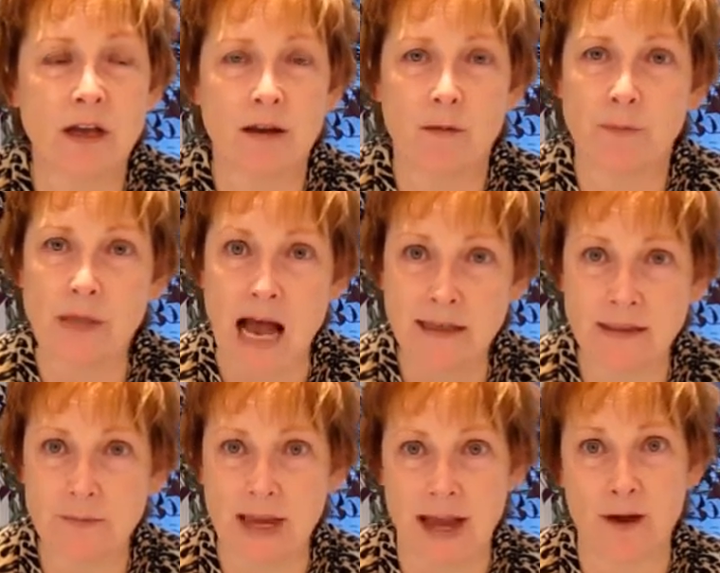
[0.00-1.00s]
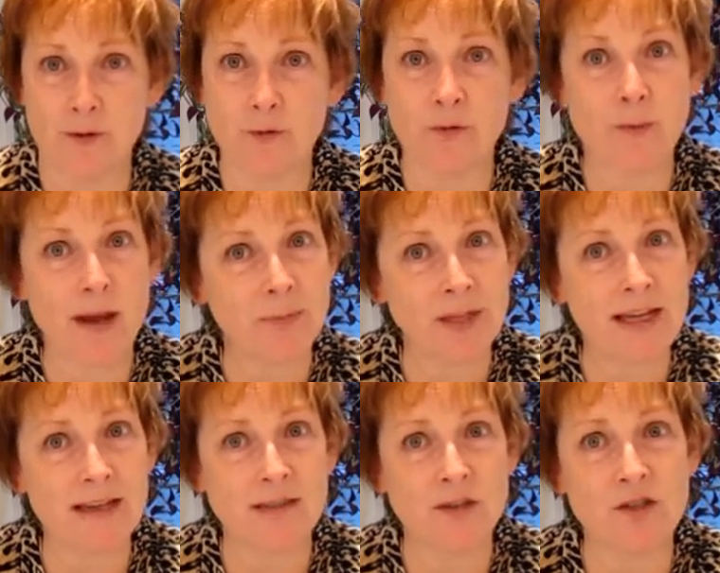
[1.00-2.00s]
blossom count for my
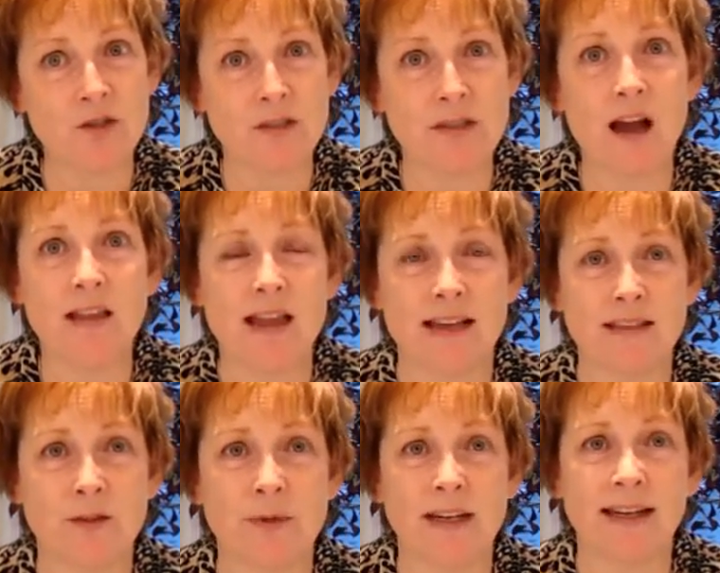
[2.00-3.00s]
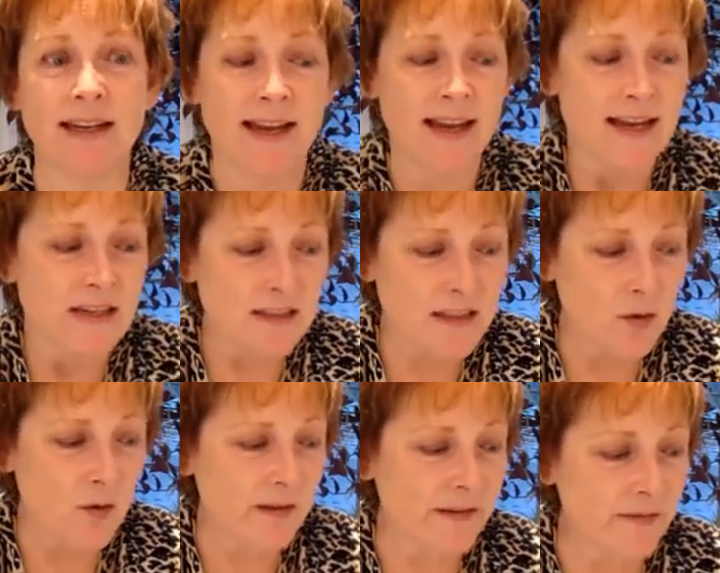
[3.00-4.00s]
plants, as you saw last week.
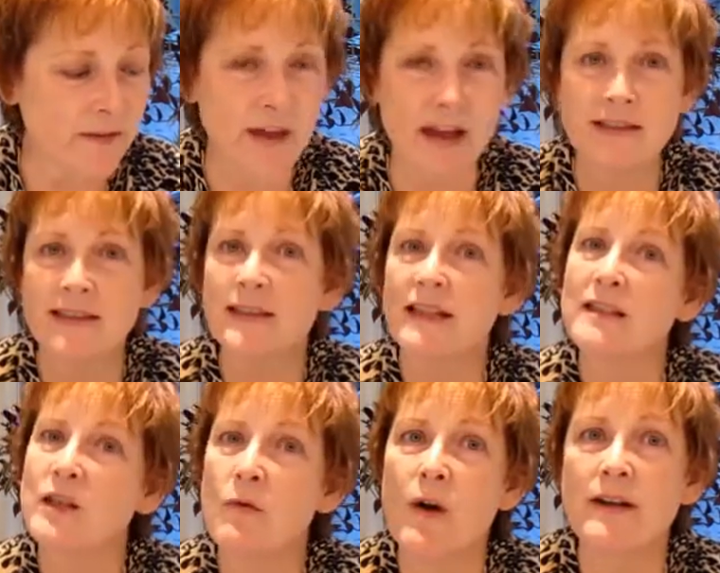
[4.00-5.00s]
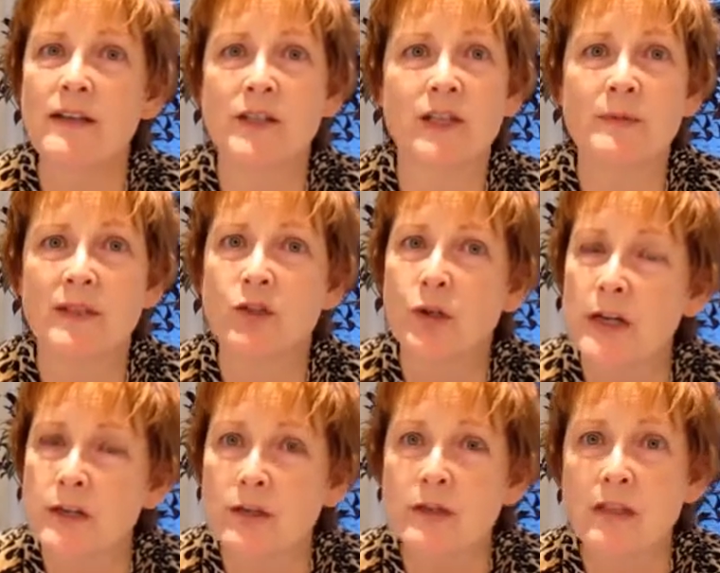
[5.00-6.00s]
So that's, let's go on to tips and
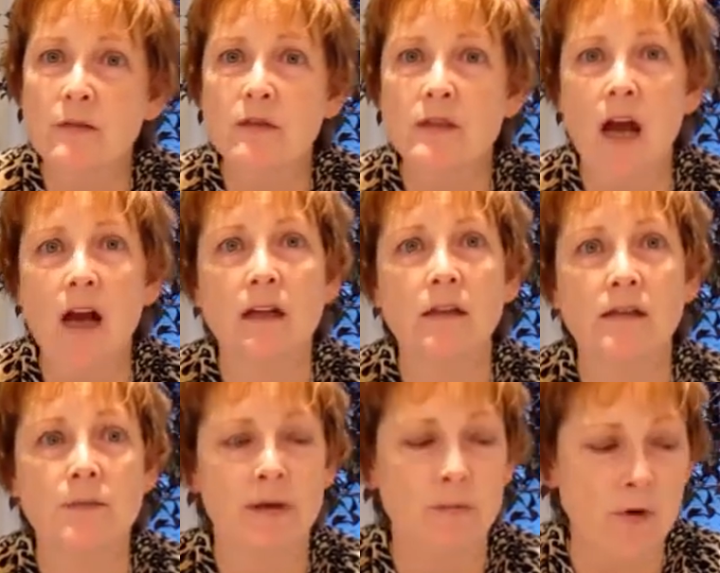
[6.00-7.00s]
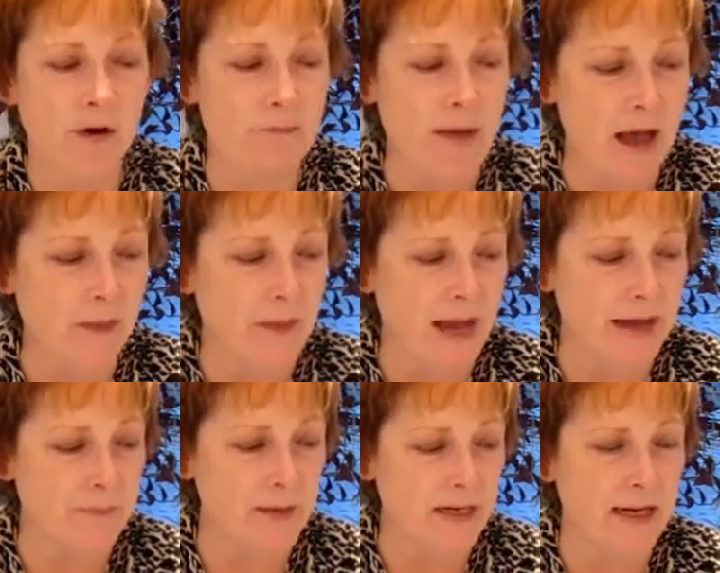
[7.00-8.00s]
treasures, and we'll talk a little bit more about
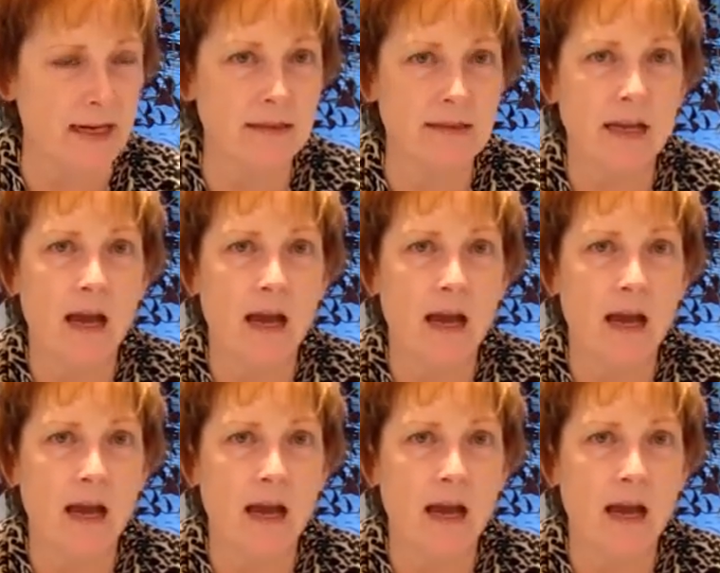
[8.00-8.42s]
that, because